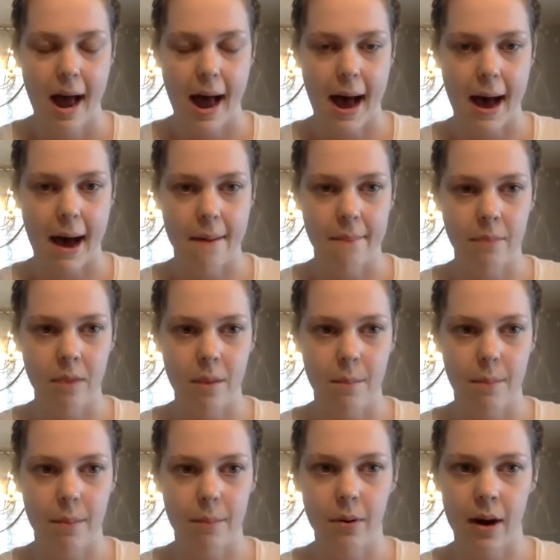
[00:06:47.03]

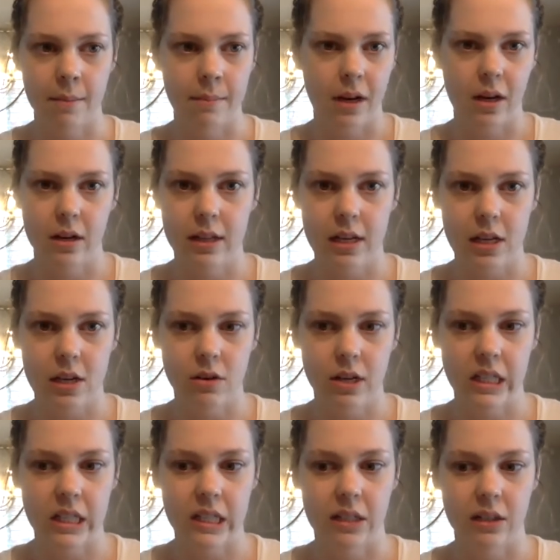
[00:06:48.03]
but primarily you
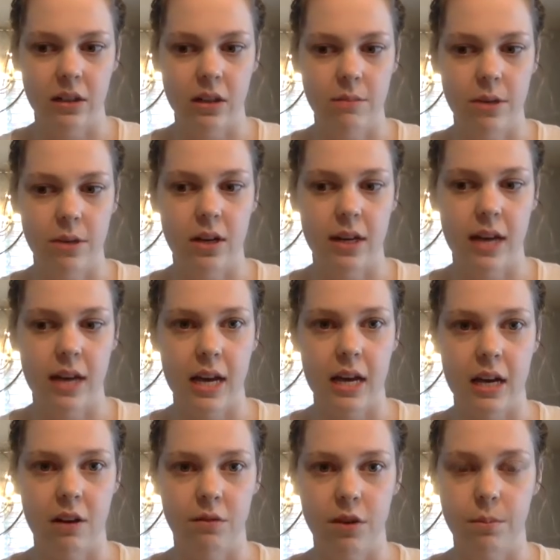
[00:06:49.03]
can still communicate
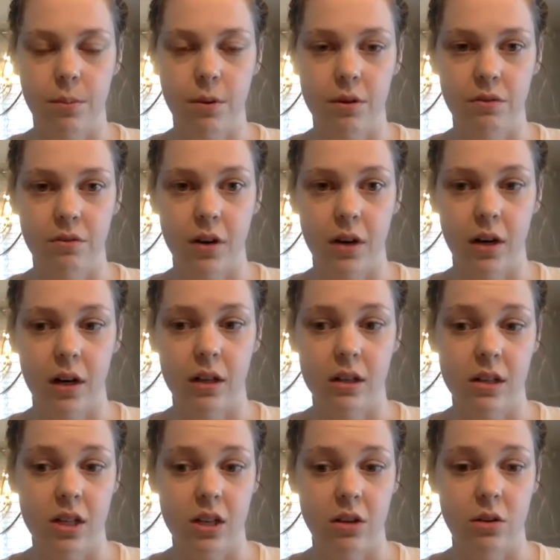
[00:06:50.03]
if you prefer
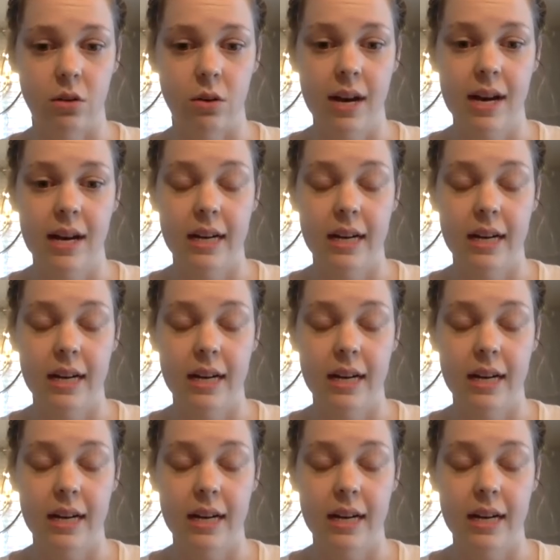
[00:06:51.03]
to